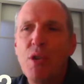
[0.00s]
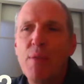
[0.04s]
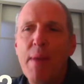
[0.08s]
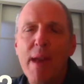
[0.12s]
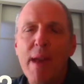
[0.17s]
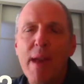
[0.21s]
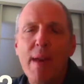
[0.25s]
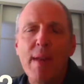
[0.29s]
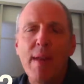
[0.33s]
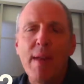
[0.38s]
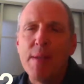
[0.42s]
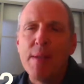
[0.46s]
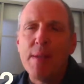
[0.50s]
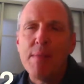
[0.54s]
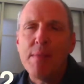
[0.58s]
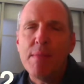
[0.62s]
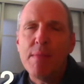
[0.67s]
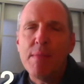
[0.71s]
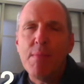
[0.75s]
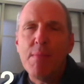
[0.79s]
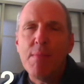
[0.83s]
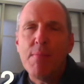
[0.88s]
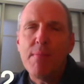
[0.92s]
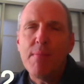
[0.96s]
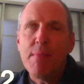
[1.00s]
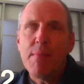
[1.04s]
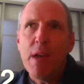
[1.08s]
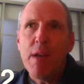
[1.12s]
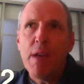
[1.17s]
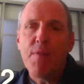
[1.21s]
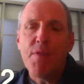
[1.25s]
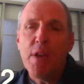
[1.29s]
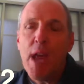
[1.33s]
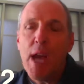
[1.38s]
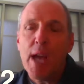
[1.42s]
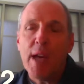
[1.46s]

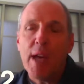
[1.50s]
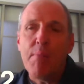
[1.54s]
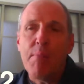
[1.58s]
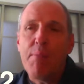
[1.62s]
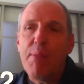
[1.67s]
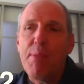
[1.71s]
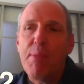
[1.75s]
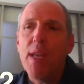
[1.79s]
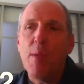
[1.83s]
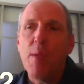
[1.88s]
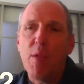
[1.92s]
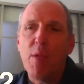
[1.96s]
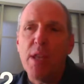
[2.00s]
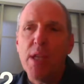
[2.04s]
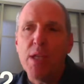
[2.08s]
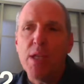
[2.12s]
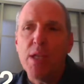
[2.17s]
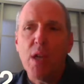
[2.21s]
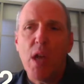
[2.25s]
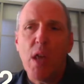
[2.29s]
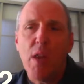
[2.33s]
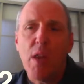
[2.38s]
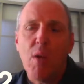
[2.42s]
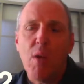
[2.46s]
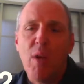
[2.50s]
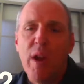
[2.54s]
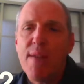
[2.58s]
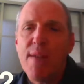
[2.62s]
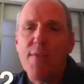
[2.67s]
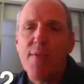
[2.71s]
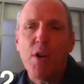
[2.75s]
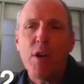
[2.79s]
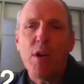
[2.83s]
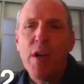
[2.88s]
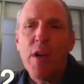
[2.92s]
If you're not competing with each other, whatever,